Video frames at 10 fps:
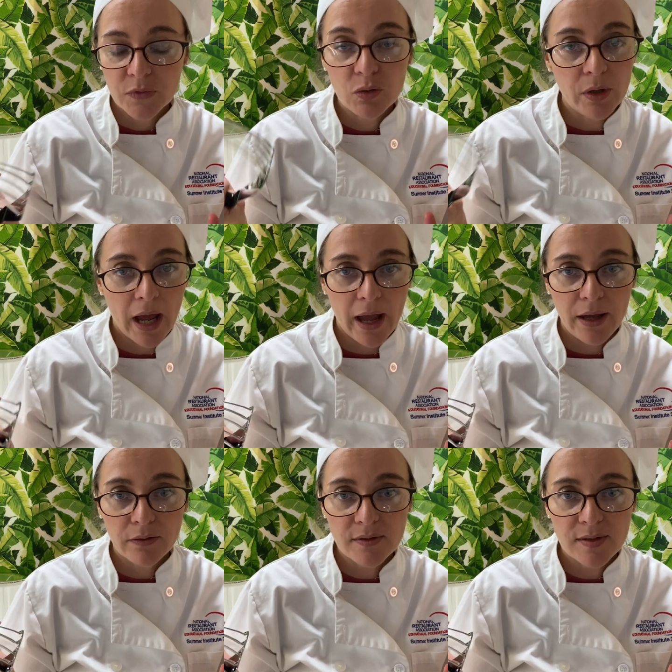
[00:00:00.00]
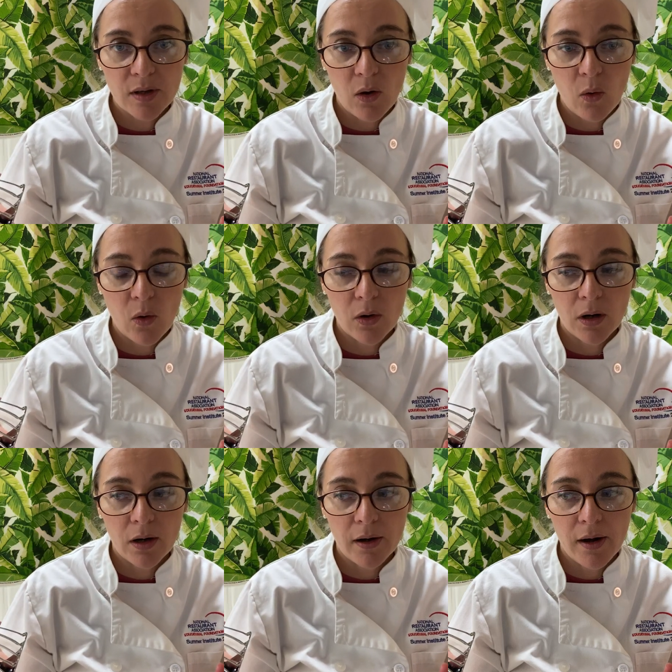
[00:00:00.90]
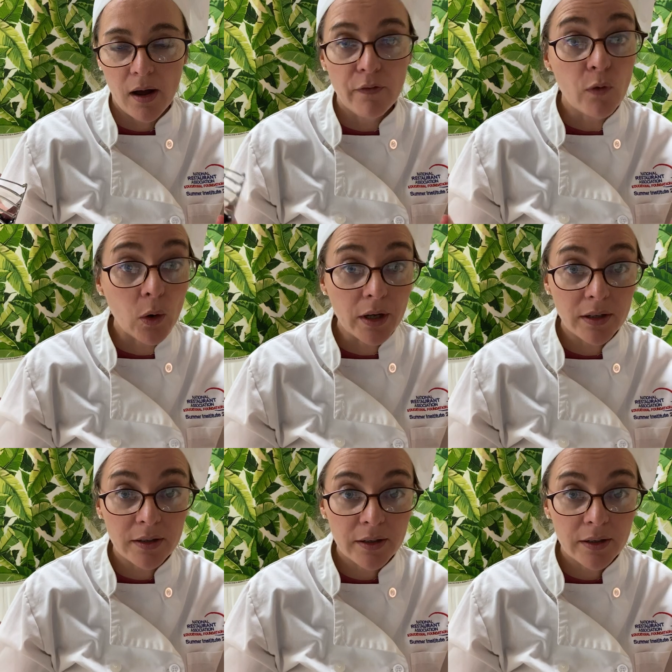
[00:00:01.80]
knives or a fork.